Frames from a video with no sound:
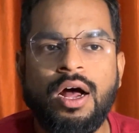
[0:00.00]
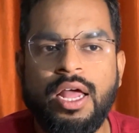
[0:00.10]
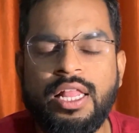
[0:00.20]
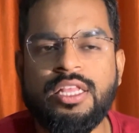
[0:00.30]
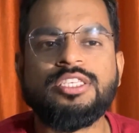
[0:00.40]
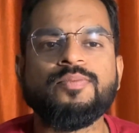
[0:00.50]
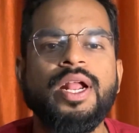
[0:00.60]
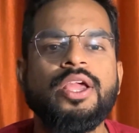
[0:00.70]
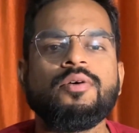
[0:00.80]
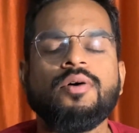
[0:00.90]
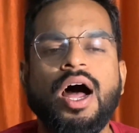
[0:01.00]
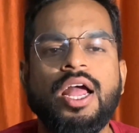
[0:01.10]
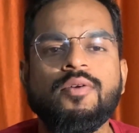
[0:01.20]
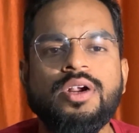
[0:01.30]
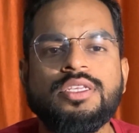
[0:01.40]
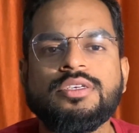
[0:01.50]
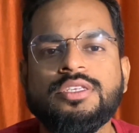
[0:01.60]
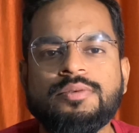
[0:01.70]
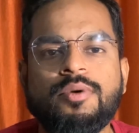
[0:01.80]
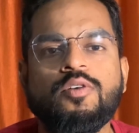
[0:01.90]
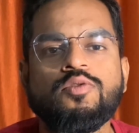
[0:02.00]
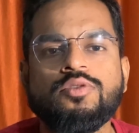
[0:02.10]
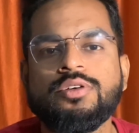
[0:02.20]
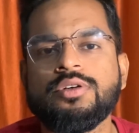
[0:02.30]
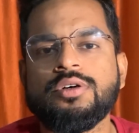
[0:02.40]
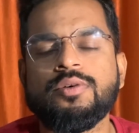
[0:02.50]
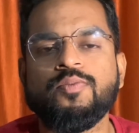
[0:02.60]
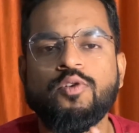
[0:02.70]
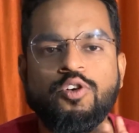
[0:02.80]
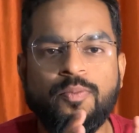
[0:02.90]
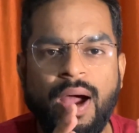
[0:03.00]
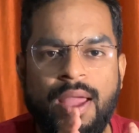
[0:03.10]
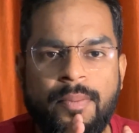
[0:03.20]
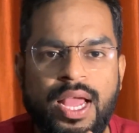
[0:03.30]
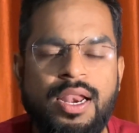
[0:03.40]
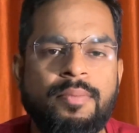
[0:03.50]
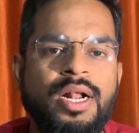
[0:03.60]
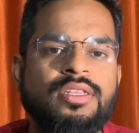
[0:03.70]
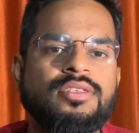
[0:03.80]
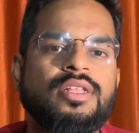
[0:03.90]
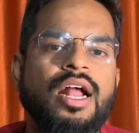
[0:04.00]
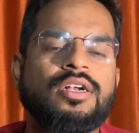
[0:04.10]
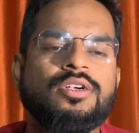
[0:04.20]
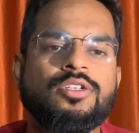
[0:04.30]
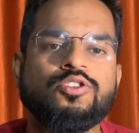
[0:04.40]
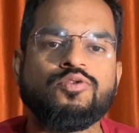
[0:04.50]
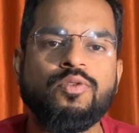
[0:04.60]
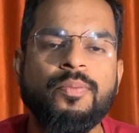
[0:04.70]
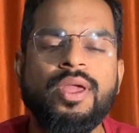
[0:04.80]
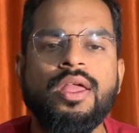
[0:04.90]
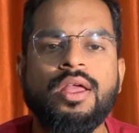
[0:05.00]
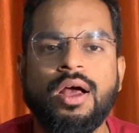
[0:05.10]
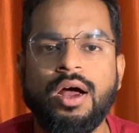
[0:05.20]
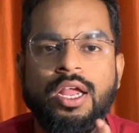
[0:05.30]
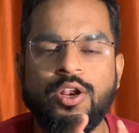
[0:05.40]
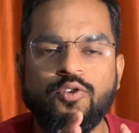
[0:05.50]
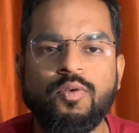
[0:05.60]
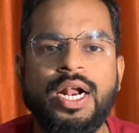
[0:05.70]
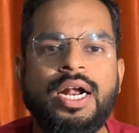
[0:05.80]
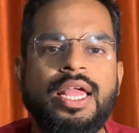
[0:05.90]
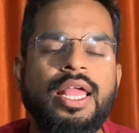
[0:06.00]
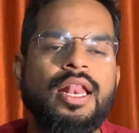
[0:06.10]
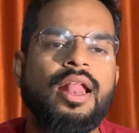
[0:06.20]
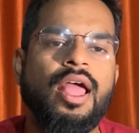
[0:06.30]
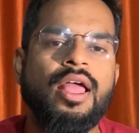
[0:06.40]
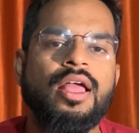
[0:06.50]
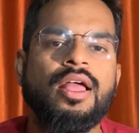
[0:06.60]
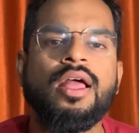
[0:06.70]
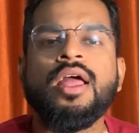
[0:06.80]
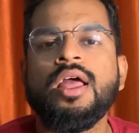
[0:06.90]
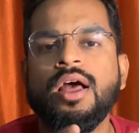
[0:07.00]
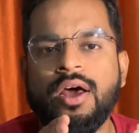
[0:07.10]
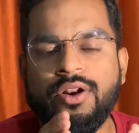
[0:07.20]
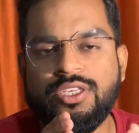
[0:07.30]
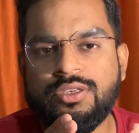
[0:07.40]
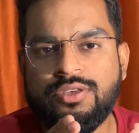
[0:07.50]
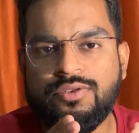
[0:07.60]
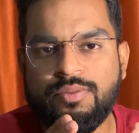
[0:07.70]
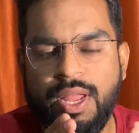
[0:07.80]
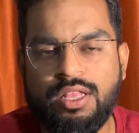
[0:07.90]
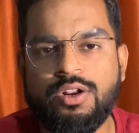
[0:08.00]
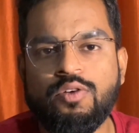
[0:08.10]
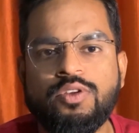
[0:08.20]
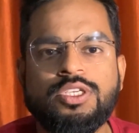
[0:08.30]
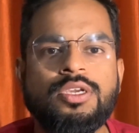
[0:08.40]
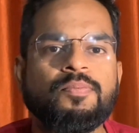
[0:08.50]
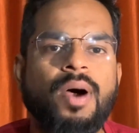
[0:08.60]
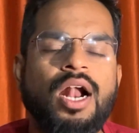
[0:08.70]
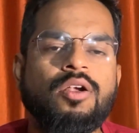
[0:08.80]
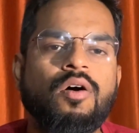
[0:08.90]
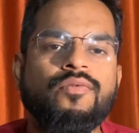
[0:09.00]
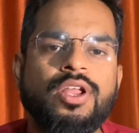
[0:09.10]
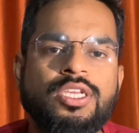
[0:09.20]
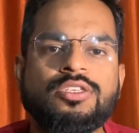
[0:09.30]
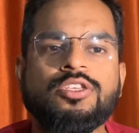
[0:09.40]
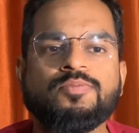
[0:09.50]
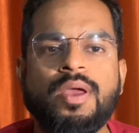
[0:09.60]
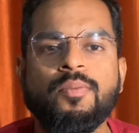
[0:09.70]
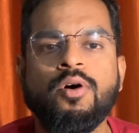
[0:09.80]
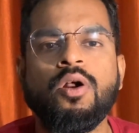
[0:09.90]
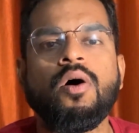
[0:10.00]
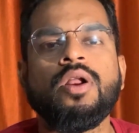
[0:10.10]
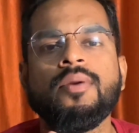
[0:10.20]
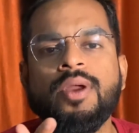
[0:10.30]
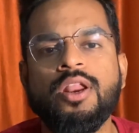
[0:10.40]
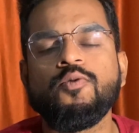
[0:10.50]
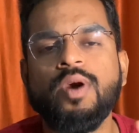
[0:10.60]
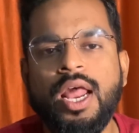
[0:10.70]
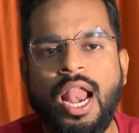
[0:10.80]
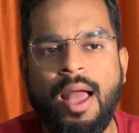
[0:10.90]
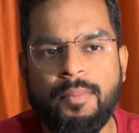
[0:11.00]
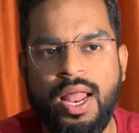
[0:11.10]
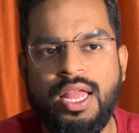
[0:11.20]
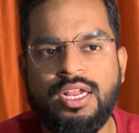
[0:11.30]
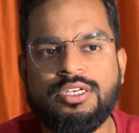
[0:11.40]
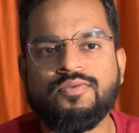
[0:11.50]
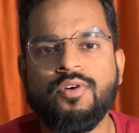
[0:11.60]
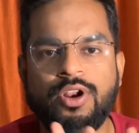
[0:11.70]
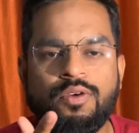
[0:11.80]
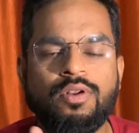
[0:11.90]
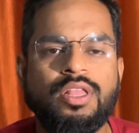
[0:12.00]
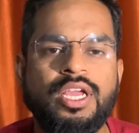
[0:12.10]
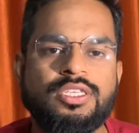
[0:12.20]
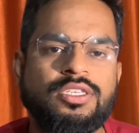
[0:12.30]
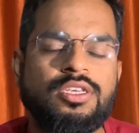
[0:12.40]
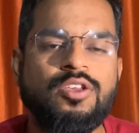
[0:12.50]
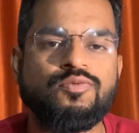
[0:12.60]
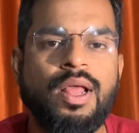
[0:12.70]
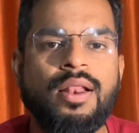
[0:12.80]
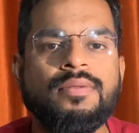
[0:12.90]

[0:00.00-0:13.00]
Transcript: in this video I will discuss about 4 to 5 elements that should be included in a research methodology part of a research paper, or even you can apply it for your thesis as well.